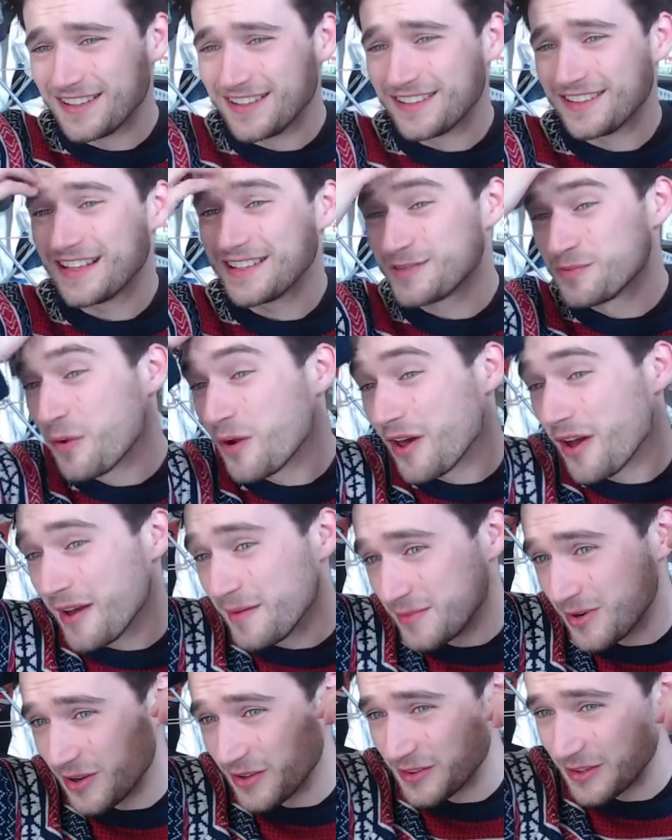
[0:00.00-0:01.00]
That's what I'm
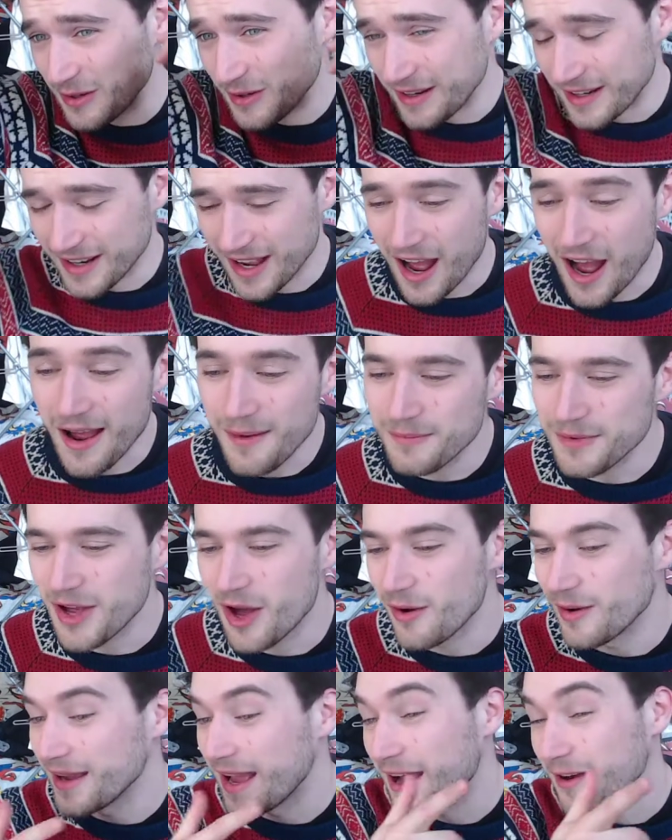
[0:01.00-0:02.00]
not doing. I'm
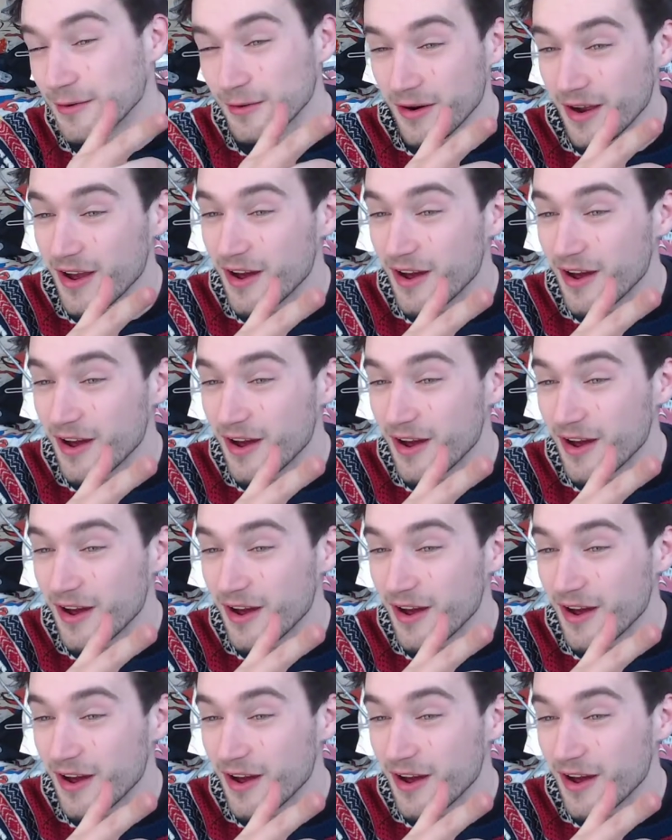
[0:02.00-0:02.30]
going out right